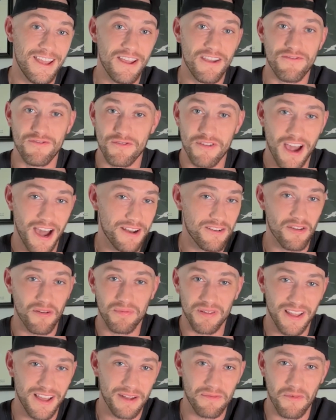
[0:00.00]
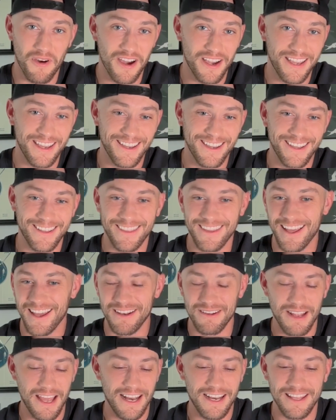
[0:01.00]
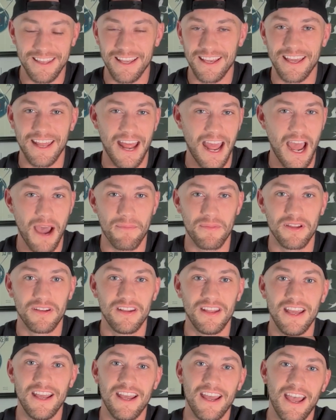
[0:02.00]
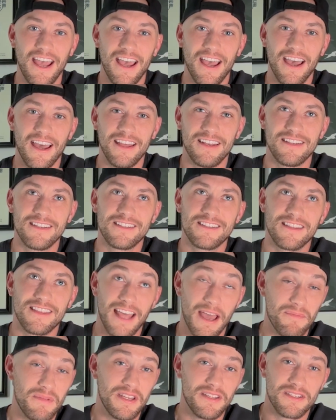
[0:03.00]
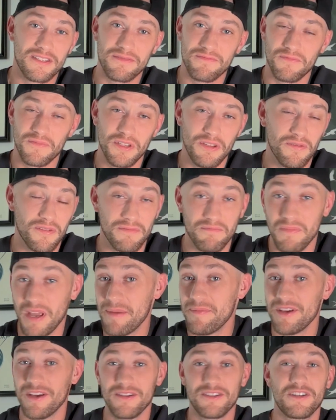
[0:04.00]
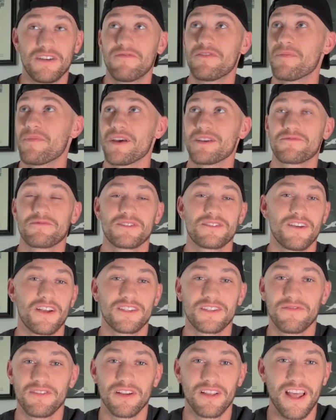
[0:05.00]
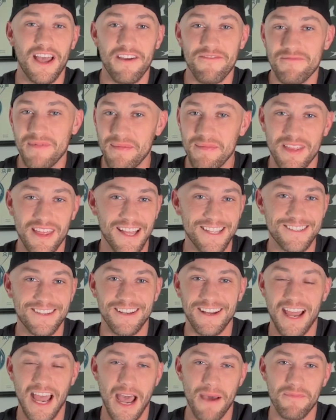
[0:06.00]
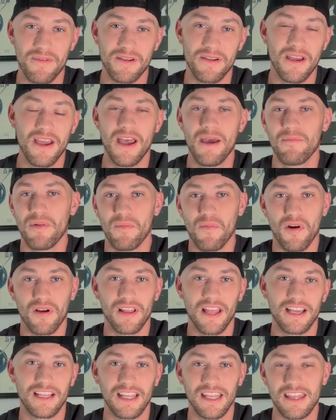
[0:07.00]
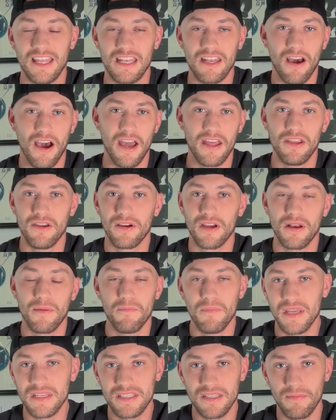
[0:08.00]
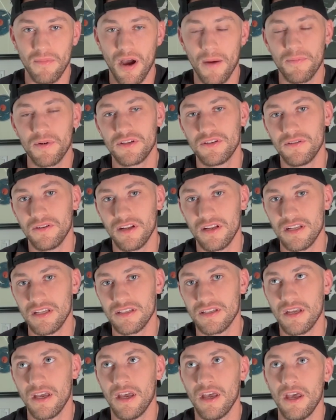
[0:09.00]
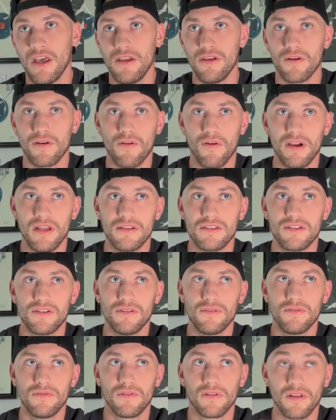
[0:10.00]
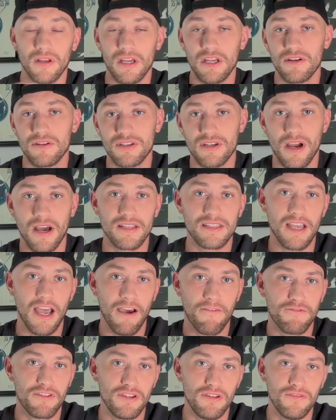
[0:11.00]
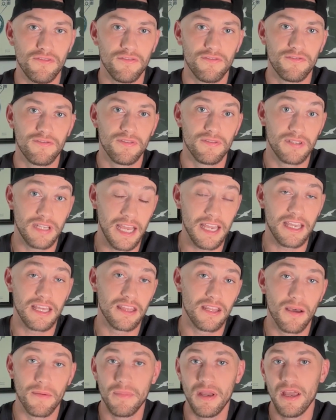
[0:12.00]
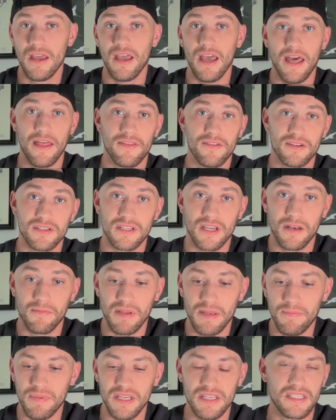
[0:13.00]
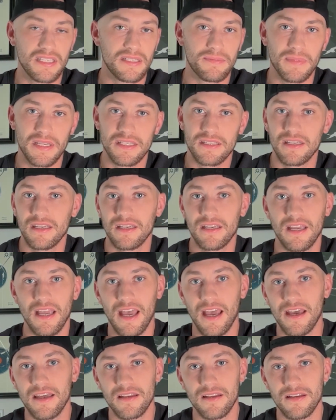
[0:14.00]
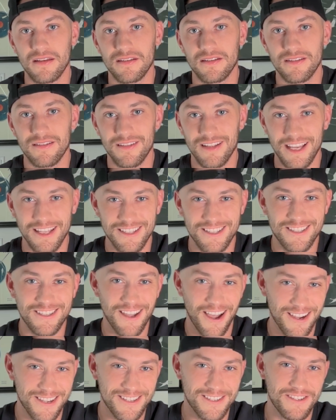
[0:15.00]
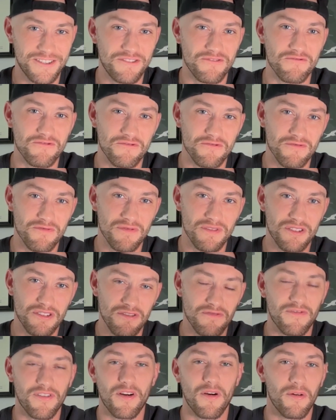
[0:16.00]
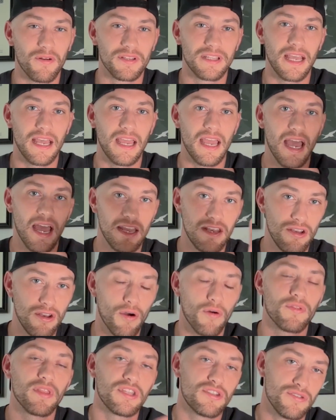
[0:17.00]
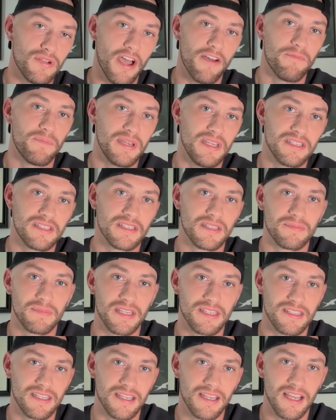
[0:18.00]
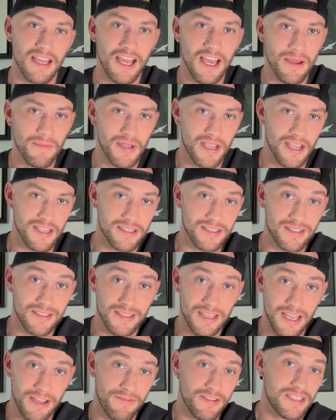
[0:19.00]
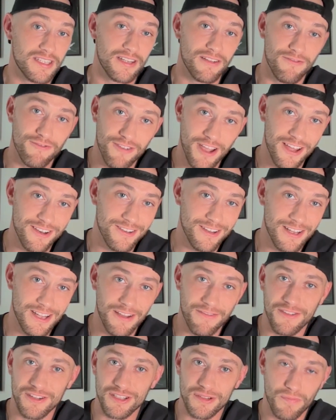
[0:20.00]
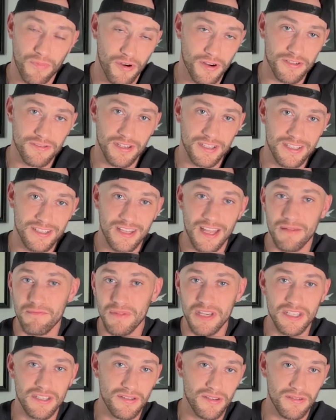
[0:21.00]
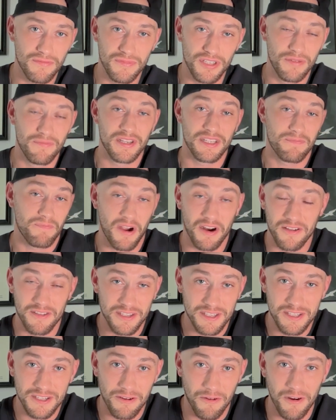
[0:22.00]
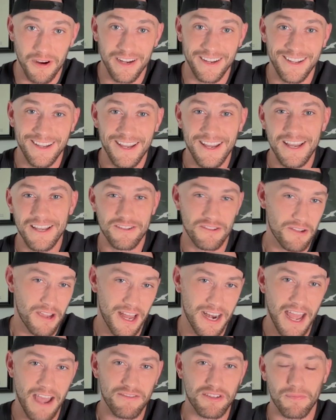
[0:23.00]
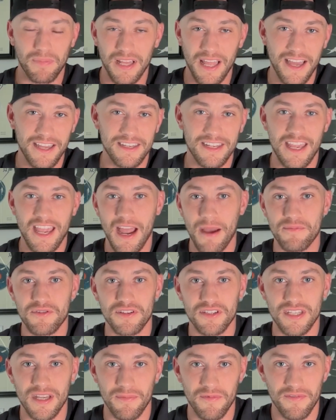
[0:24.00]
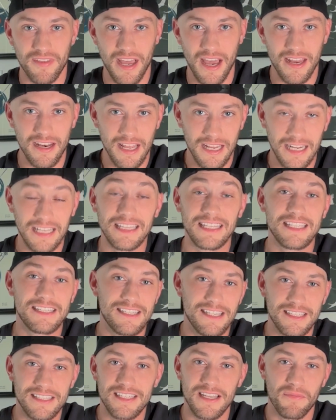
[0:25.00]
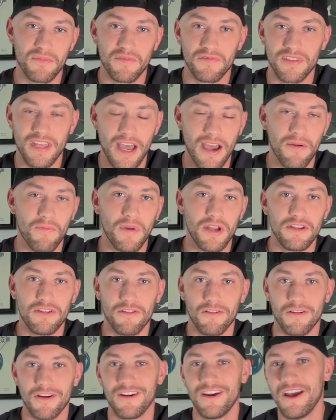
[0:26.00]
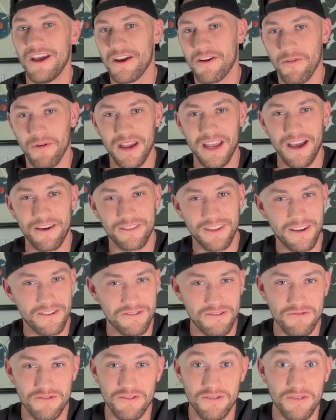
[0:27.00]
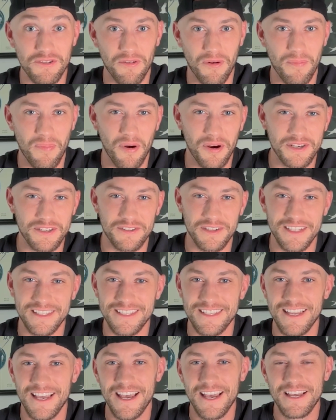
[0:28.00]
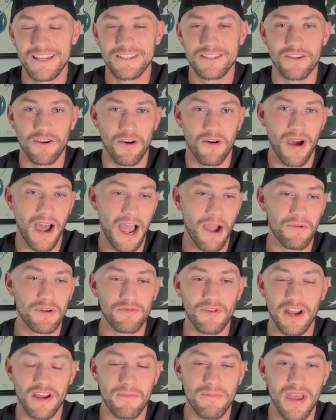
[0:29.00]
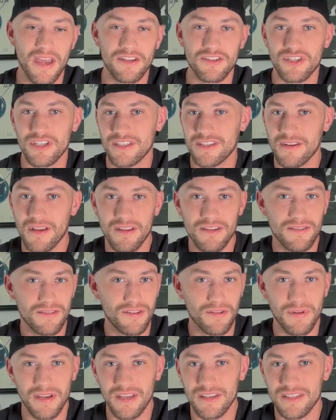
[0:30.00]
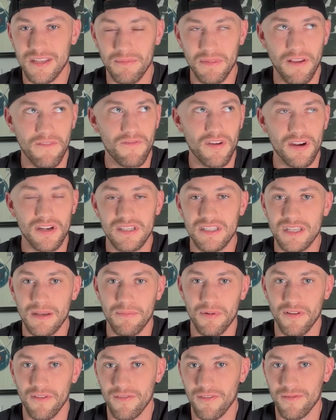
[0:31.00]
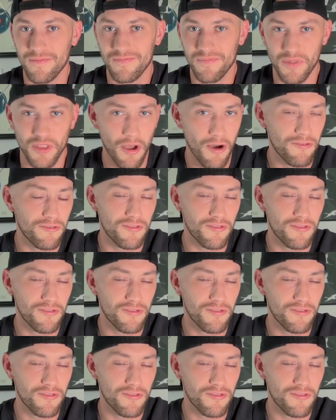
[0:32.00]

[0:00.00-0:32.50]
If you've got no plan walking in, then anything could happen, and that means you could maybe achieve the best results of your life. Maybe that's going to happen, but more likely than not, you're going to miss some opportunities. you're going to look at your shots after you've taken them and there's going to be pieces missing. And it sucks to shoot for a whole day and know that you have pieces missing, because if it's an event, if it's portraits, that means you missed part of the story. So you kind of have to plan to capture some of that and elicit some of that when you're going out there to do your portraits. So I would recommend just doing something very simple, low